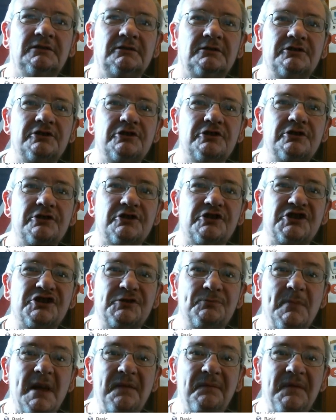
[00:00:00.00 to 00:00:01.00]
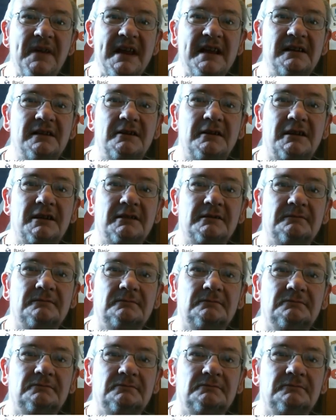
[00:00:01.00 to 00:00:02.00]
Church Smithy, look.
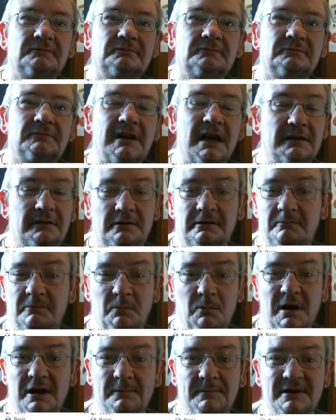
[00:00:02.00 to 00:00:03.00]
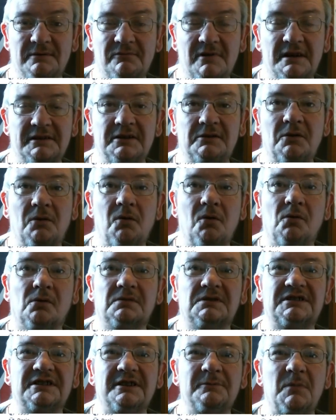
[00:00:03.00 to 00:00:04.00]
Now, they might have been riding a
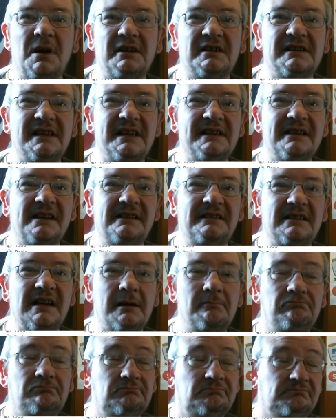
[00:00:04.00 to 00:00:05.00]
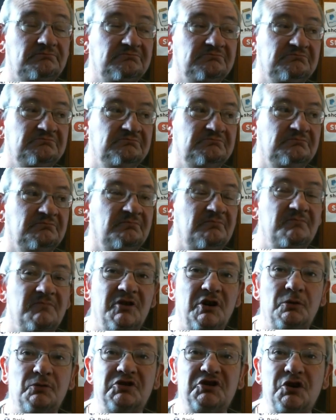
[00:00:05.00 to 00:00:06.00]
horse. He might have needed
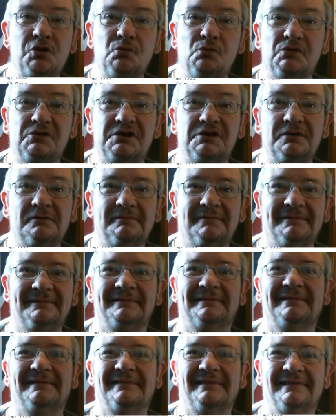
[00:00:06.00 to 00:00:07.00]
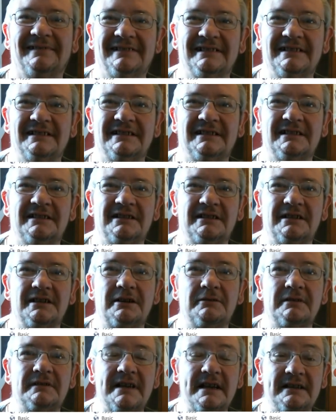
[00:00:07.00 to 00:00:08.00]
new shoes.
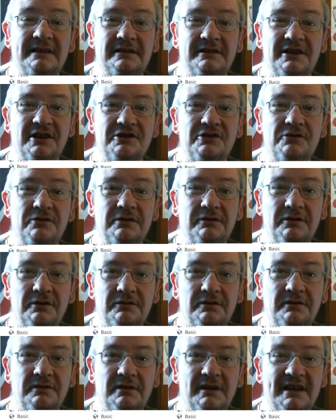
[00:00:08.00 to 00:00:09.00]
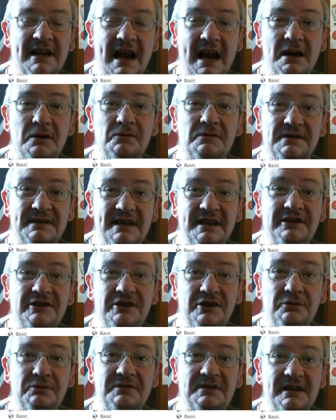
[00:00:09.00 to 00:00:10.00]
No, cows did
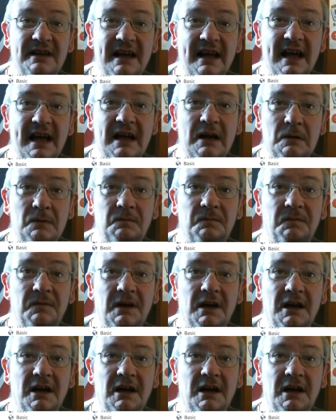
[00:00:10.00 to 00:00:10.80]
used to have